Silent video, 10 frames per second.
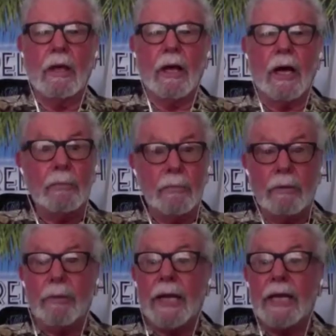Opened
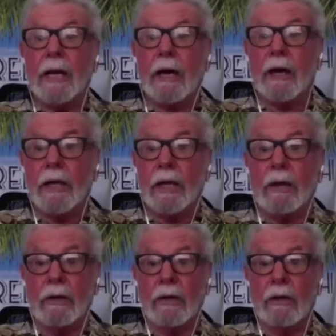a bloody car
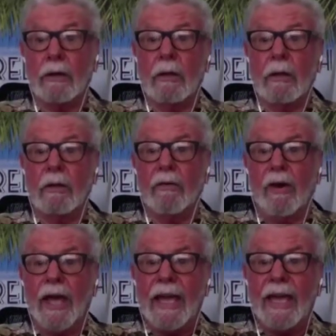yard,
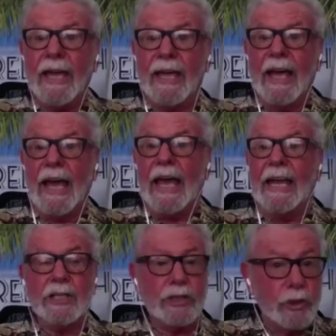right? And
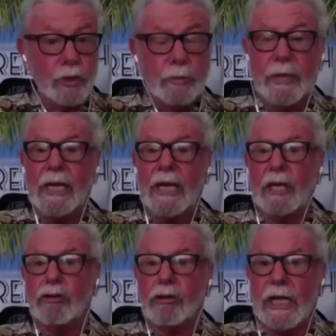it stood me
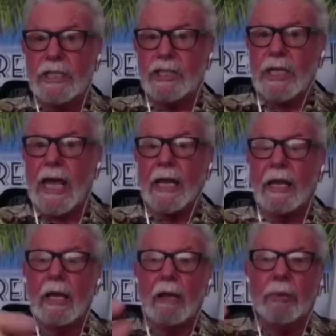in great stead.
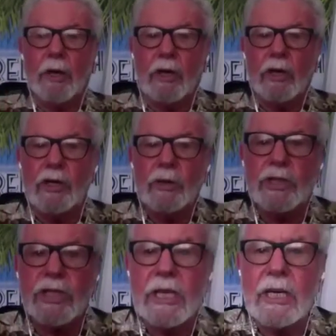But can you
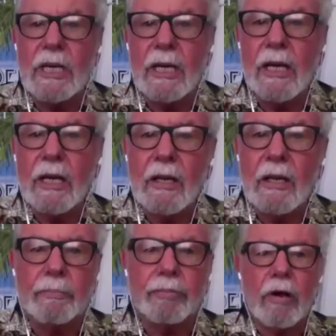see
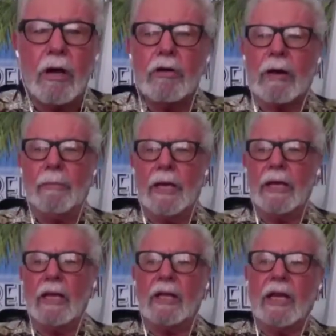the
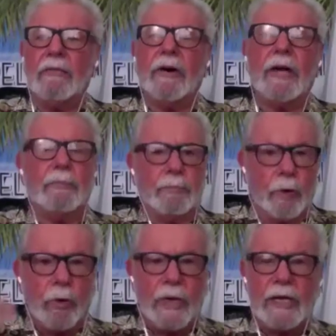programming that if I'd have
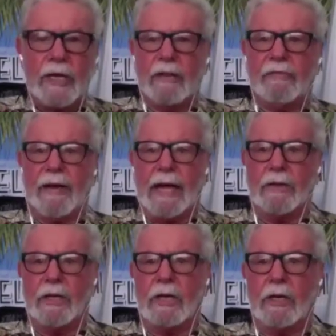bought into the fact
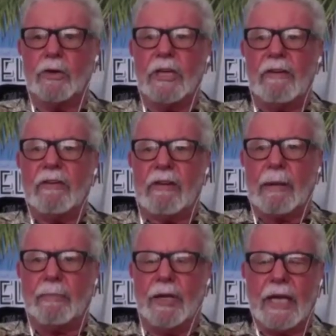that it could never
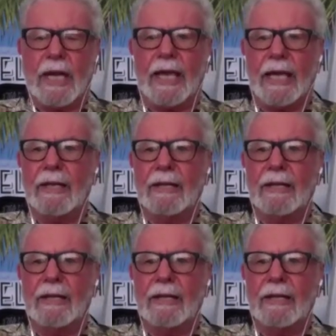happen again,